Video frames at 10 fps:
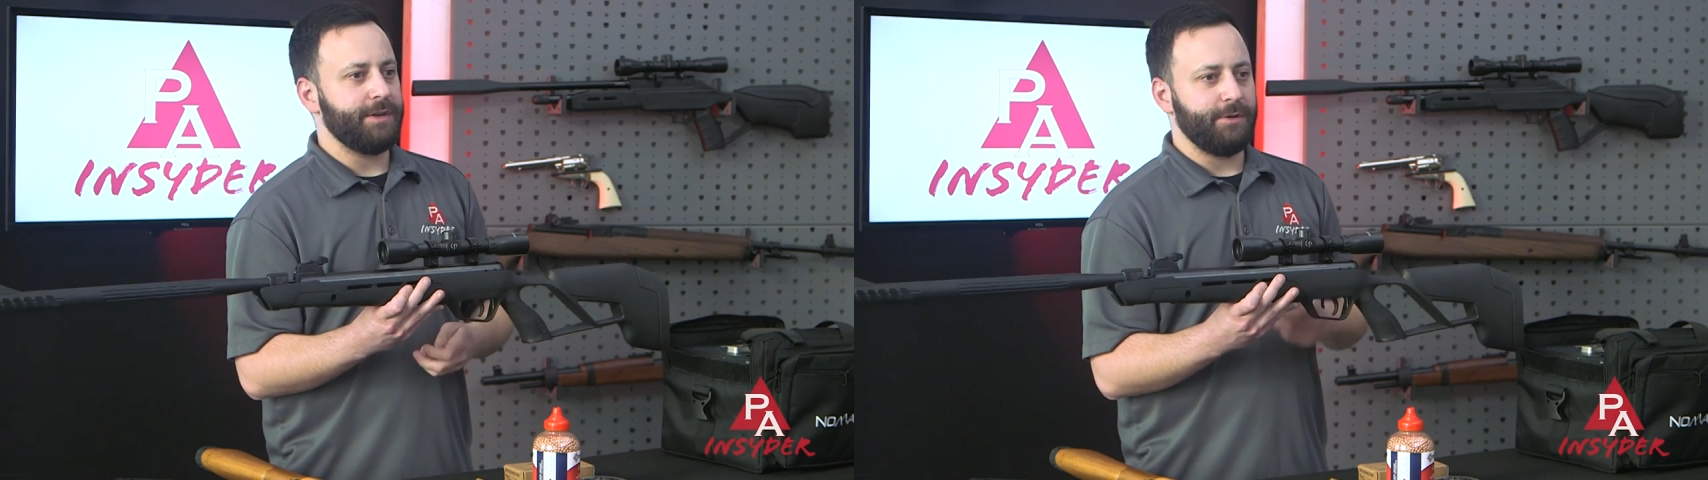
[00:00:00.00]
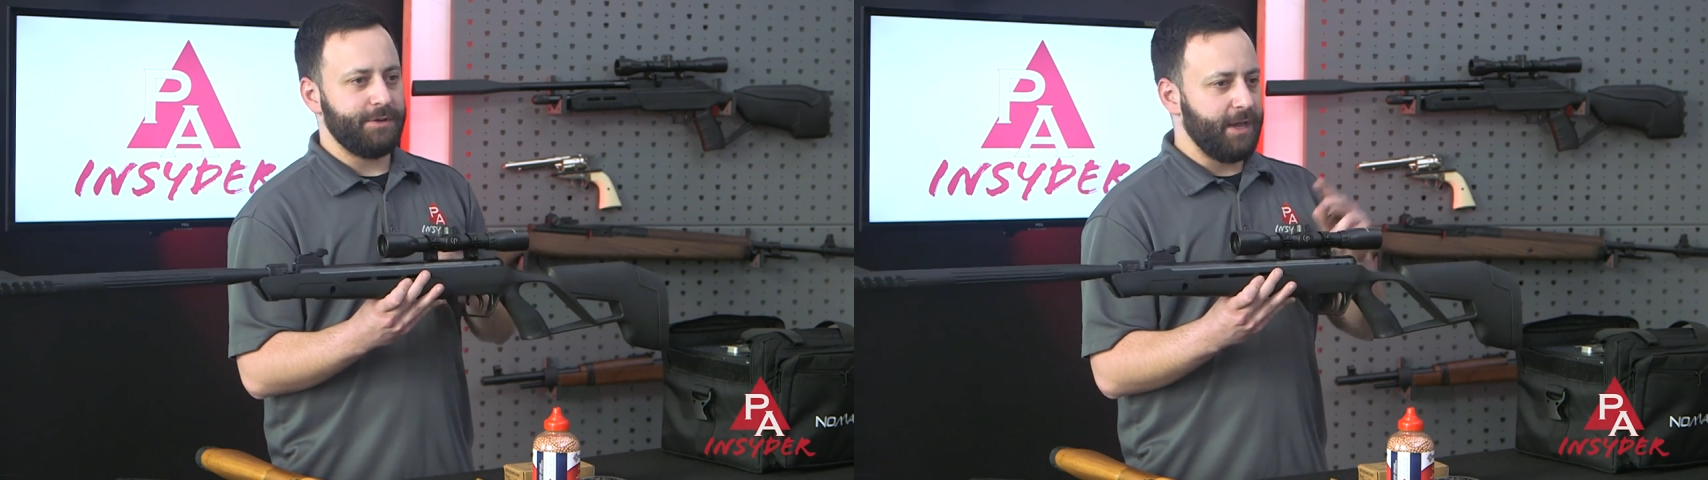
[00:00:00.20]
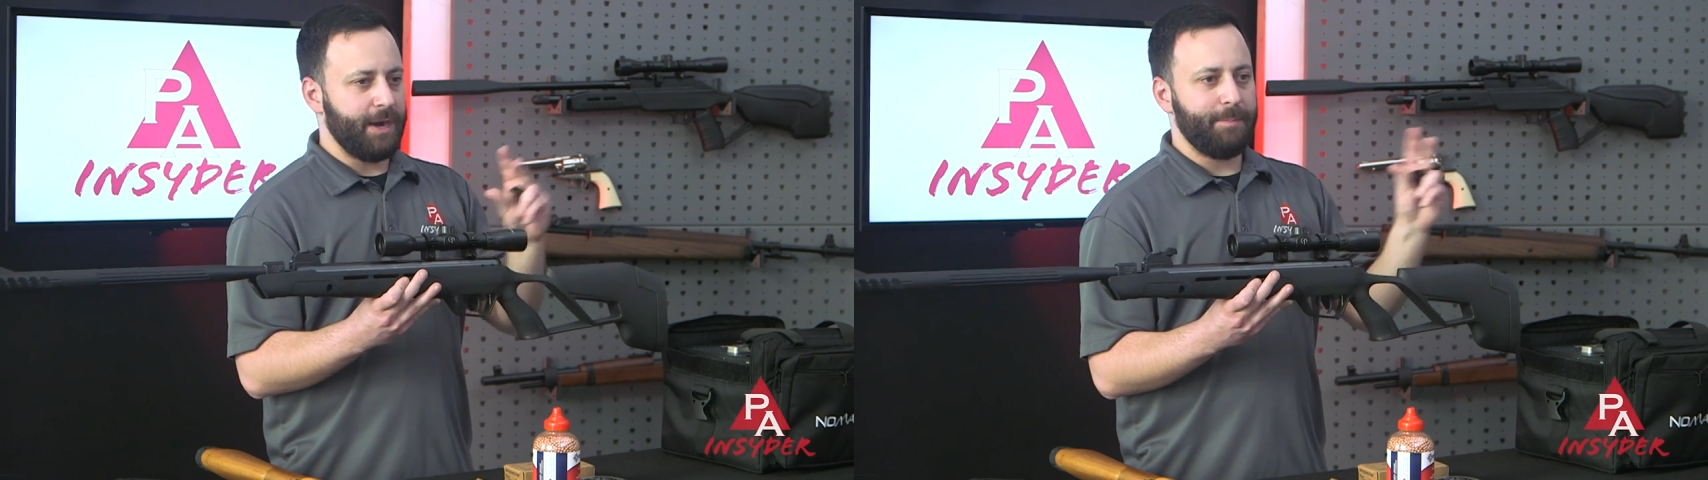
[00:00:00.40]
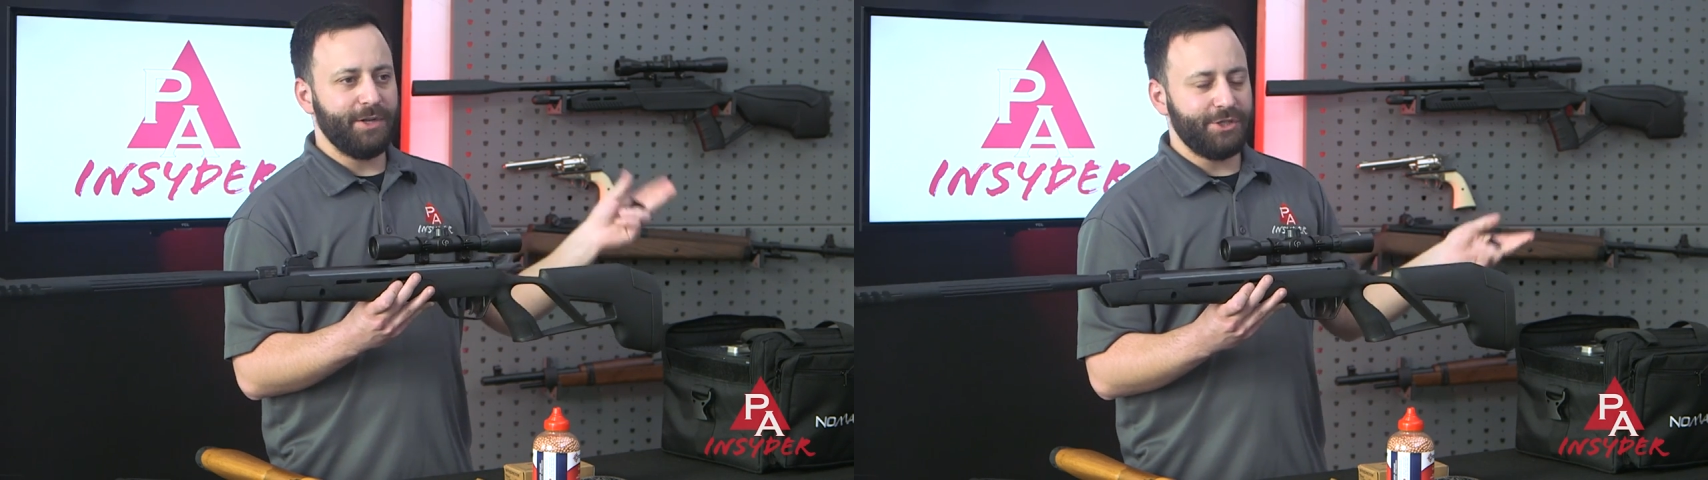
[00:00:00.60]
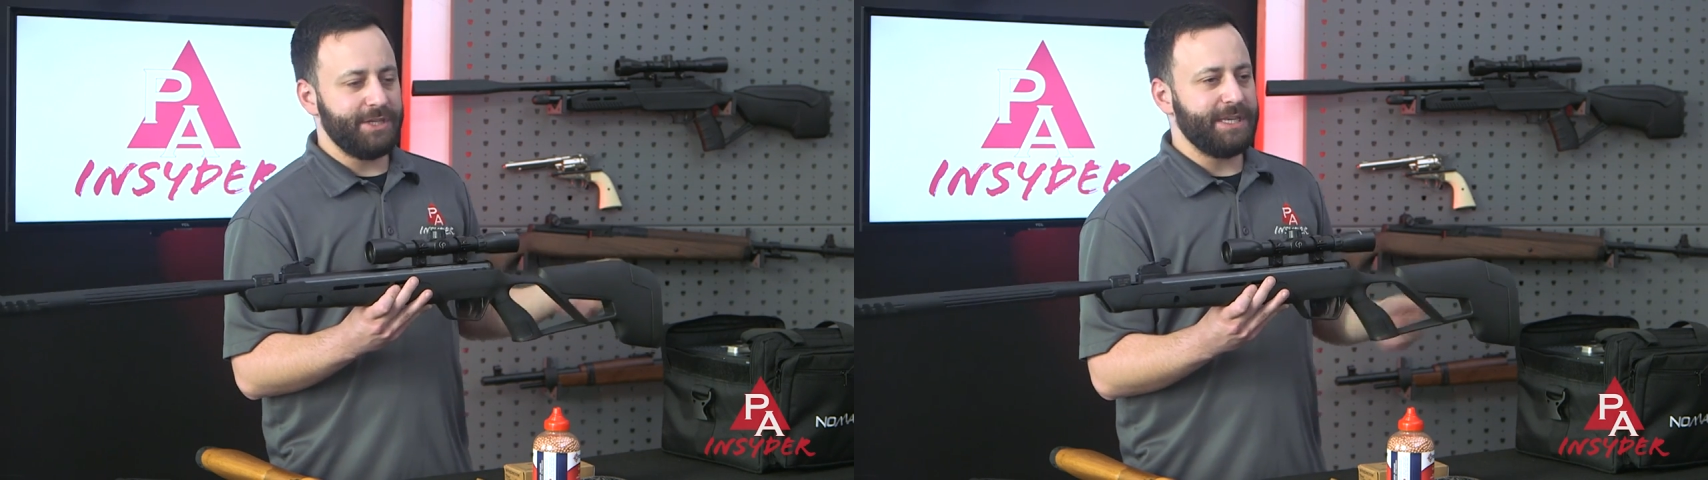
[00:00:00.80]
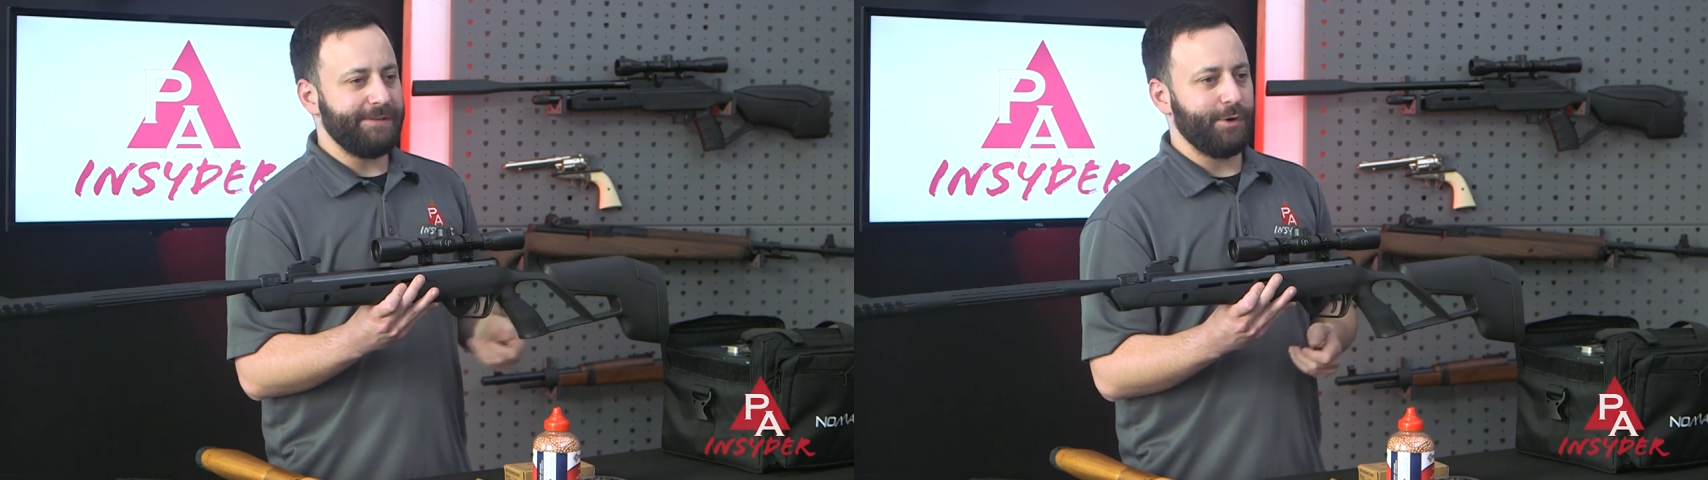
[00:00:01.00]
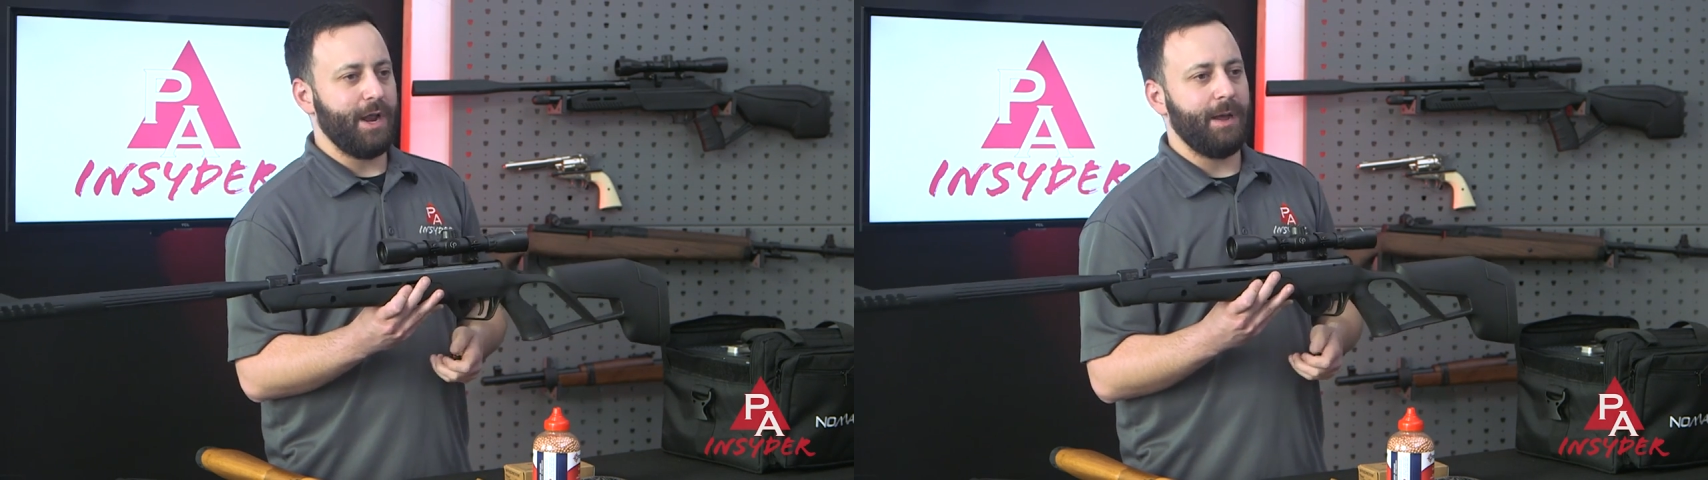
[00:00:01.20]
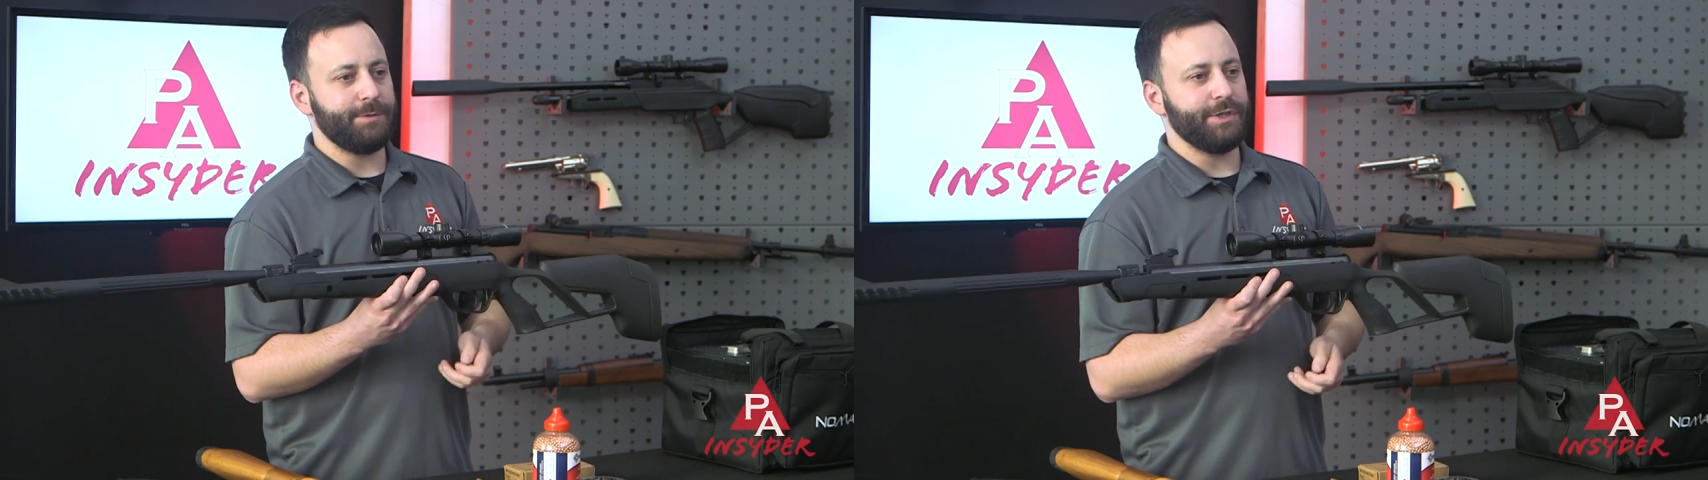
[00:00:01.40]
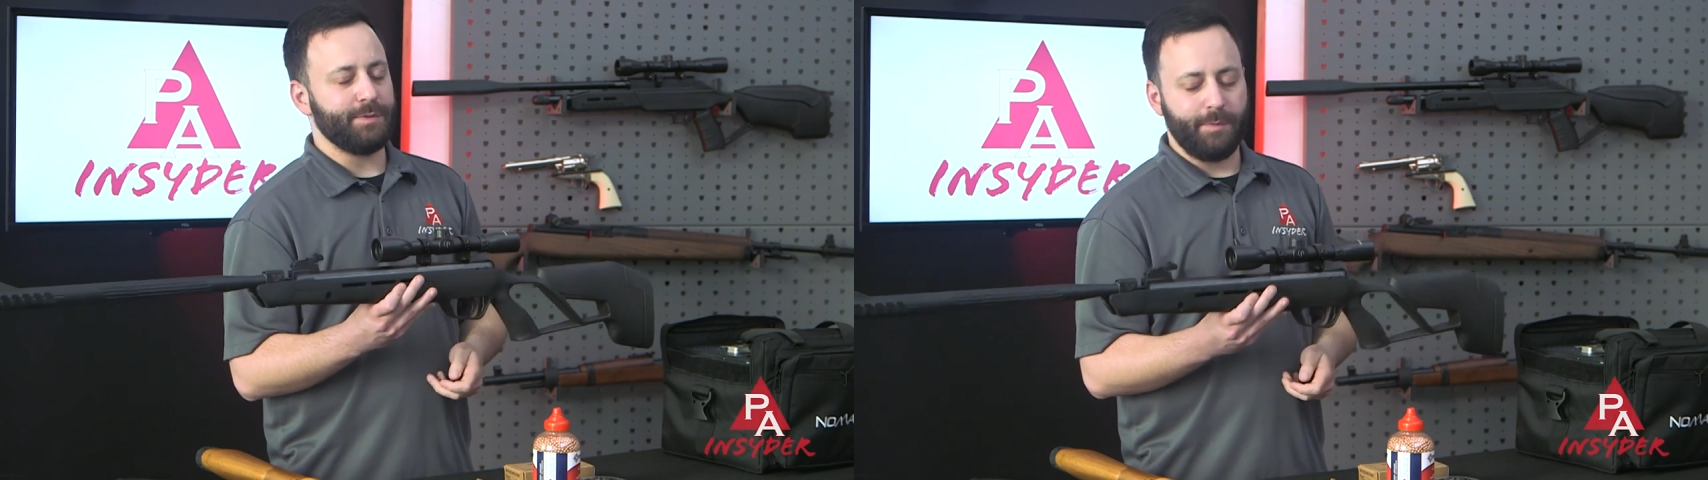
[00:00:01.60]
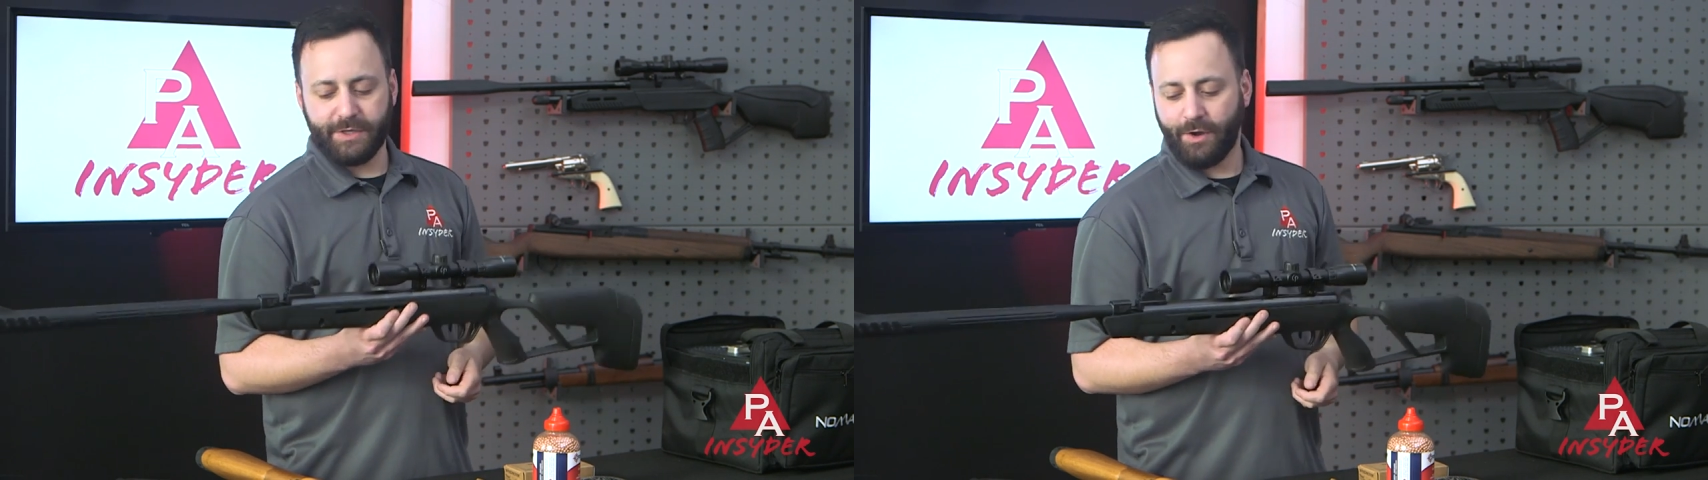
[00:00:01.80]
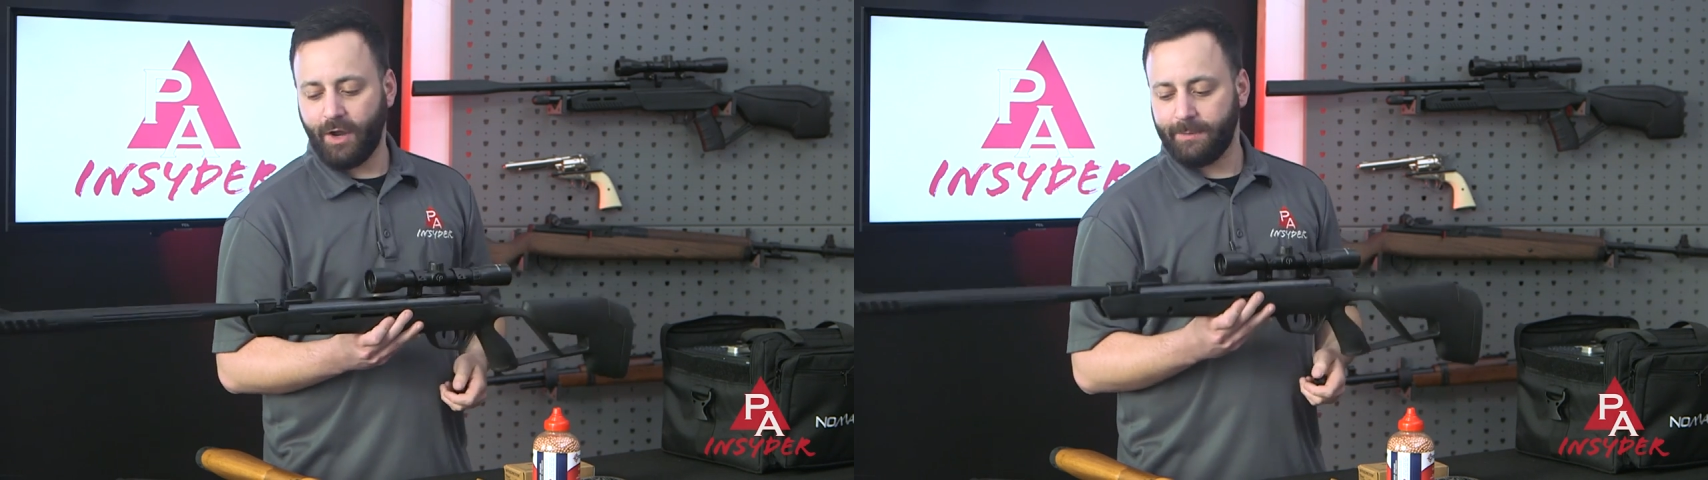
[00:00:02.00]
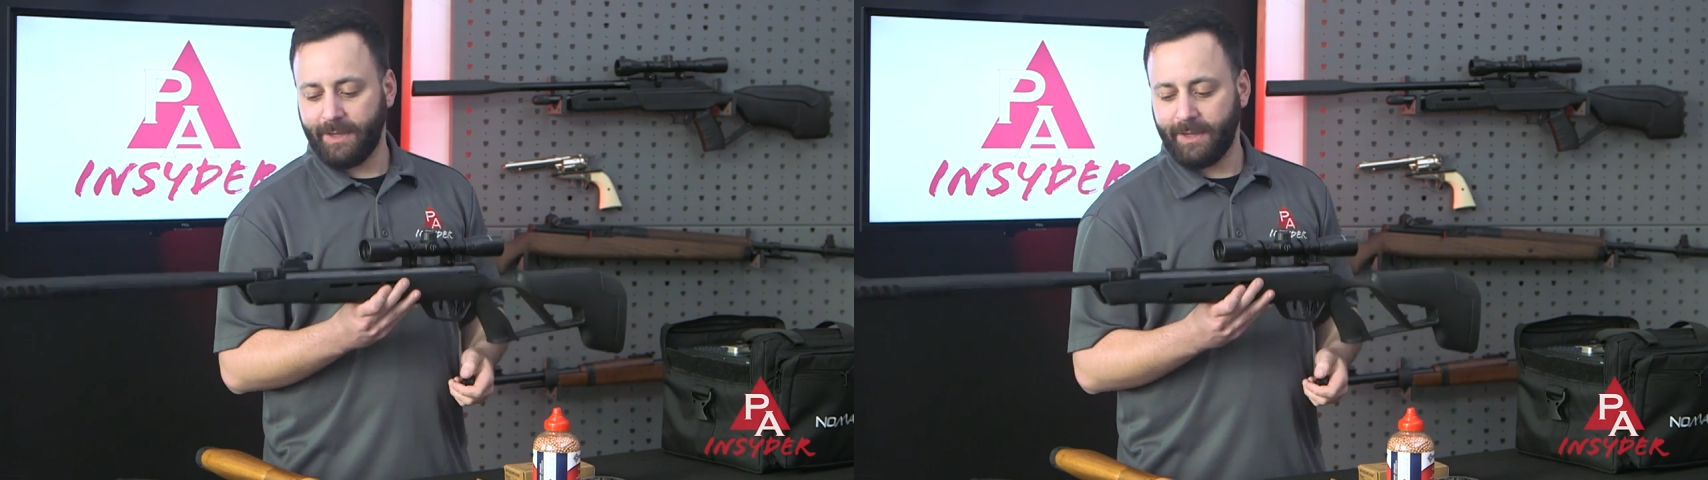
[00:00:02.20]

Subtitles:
You know, you got a bunch of different options when we talk